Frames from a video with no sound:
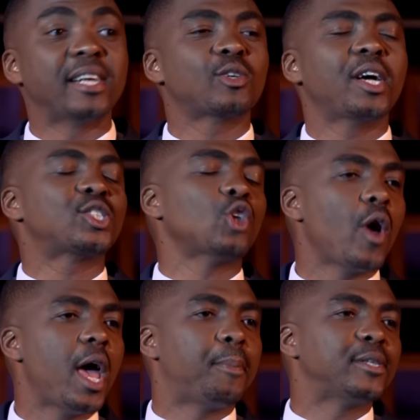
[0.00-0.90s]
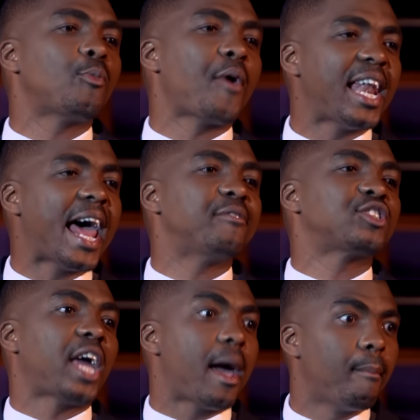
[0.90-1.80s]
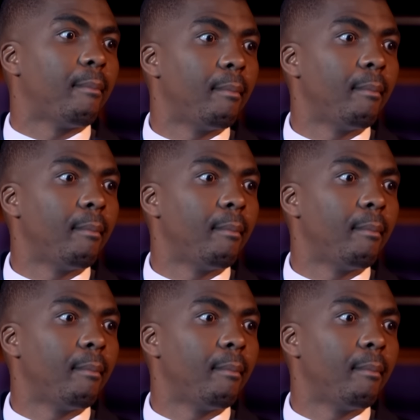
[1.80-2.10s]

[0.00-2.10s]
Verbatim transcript: but she was so happy to be alive. Sham.